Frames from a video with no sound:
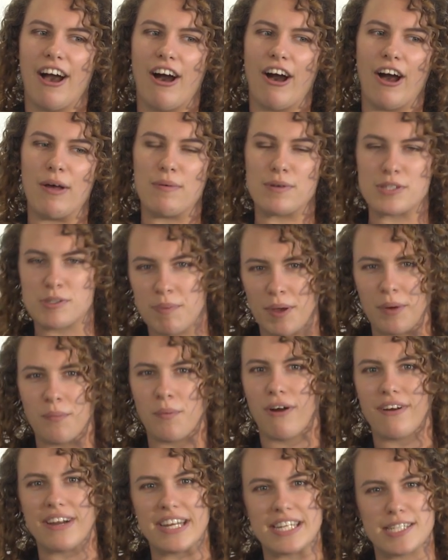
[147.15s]
I was a bit
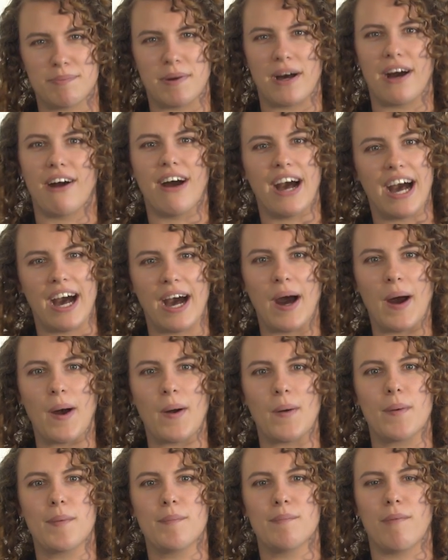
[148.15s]
worried about
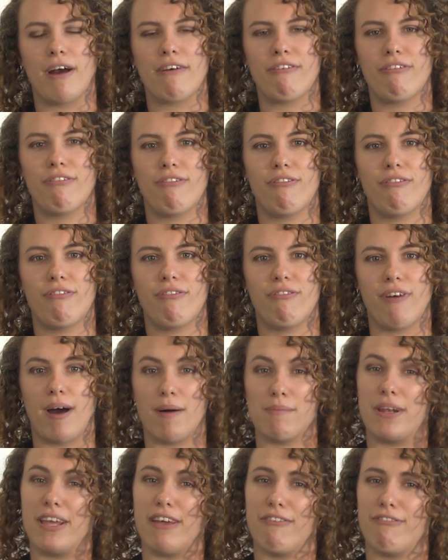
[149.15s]
how my
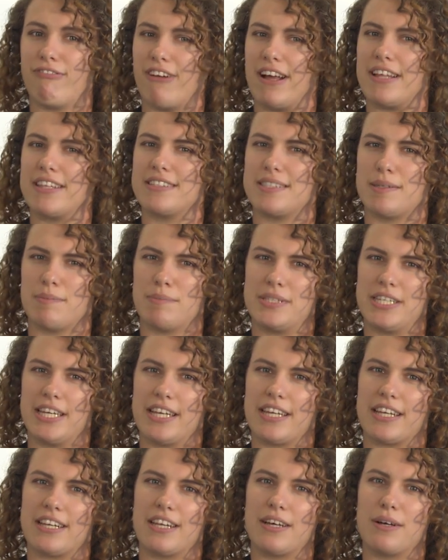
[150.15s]
family and friends in
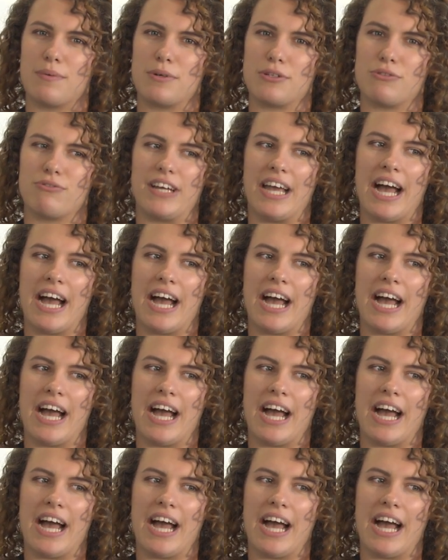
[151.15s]
particular would